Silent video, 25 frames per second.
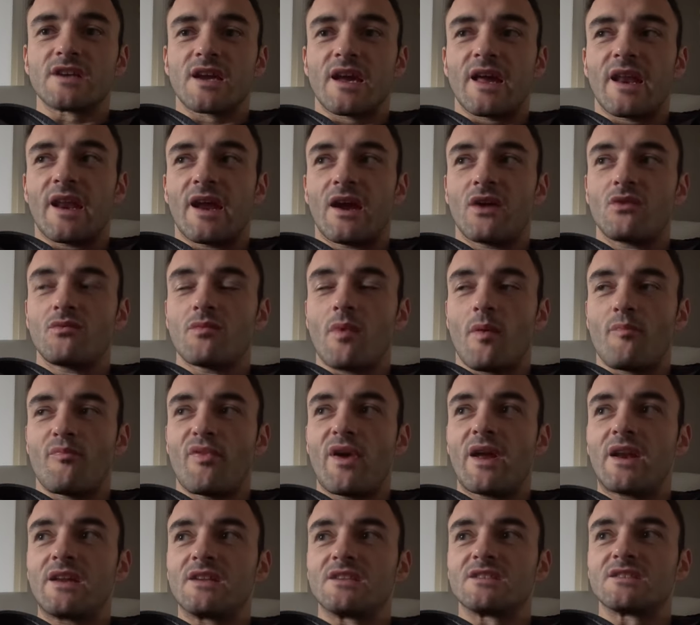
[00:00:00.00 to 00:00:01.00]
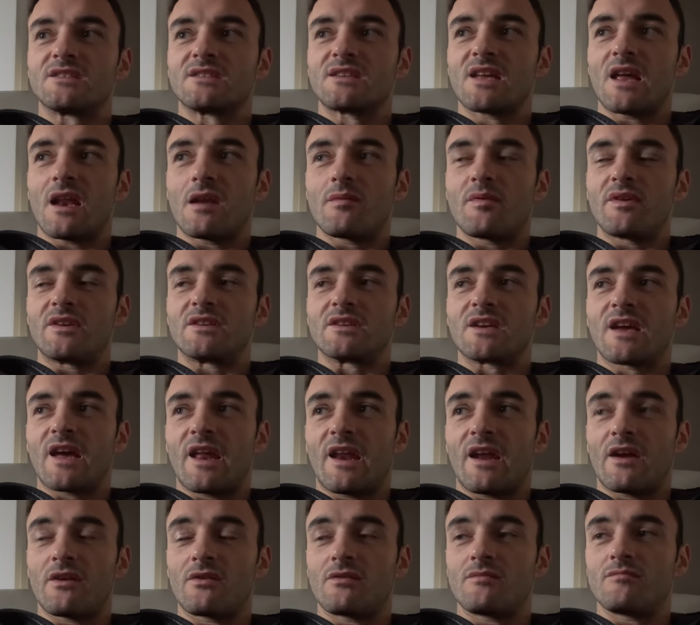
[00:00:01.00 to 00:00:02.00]
to get out. My brain's telling me to
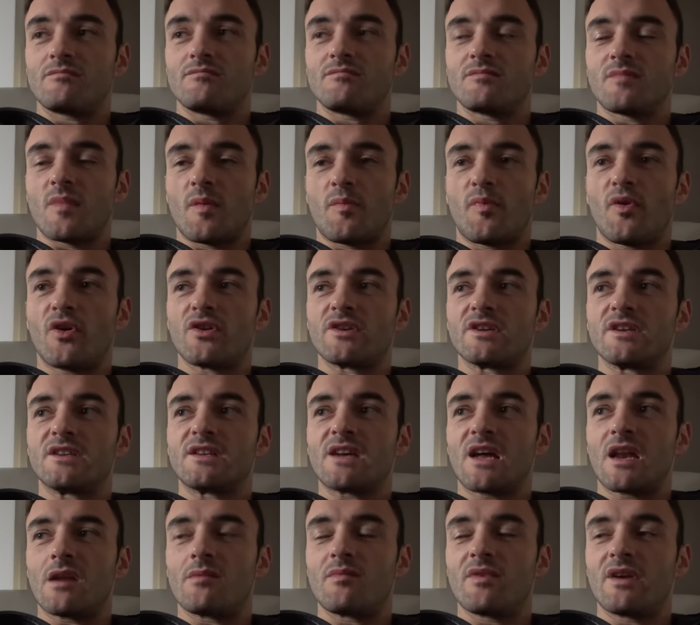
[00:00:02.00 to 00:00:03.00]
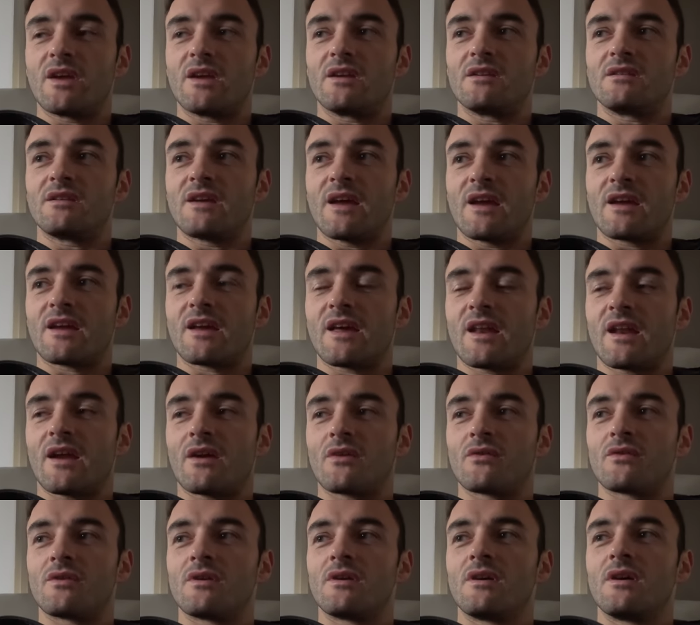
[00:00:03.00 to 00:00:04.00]
get out. My body telling me, yeah, get
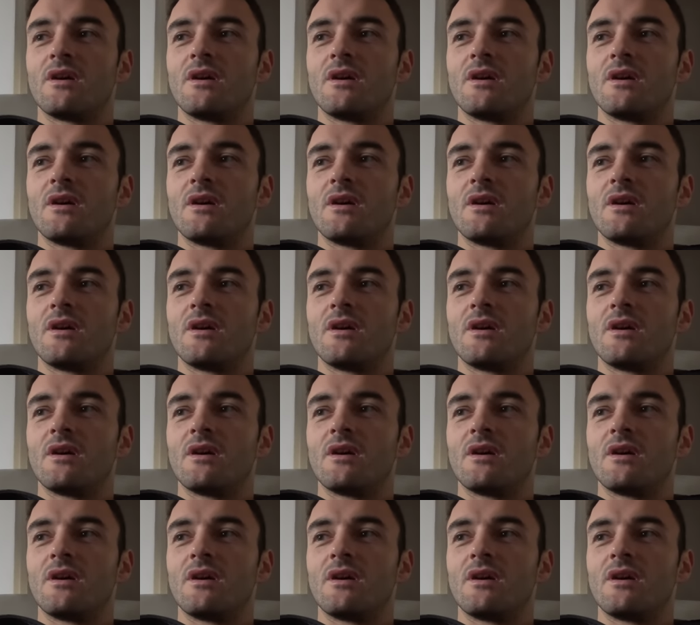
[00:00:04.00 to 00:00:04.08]
out.